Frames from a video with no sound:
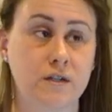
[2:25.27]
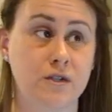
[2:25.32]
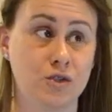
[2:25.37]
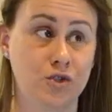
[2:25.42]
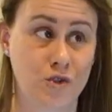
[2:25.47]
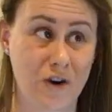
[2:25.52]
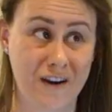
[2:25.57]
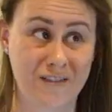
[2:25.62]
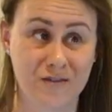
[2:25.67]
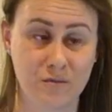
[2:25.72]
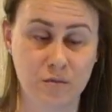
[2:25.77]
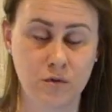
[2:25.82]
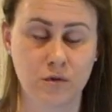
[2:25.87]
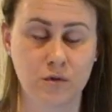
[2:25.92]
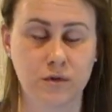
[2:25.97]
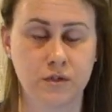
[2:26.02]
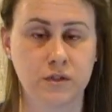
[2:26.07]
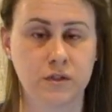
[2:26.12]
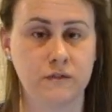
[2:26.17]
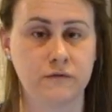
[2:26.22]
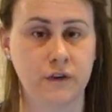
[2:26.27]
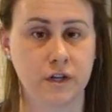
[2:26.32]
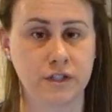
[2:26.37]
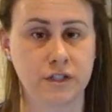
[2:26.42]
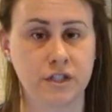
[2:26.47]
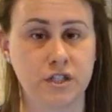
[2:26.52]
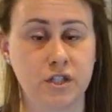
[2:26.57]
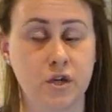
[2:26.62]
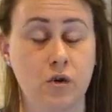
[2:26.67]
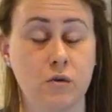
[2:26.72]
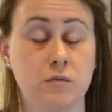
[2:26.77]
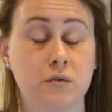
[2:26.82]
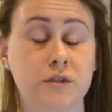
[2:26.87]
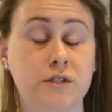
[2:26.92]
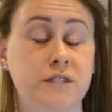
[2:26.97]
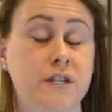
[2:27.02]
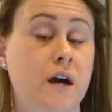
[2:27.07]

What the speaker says: drivables versus towables.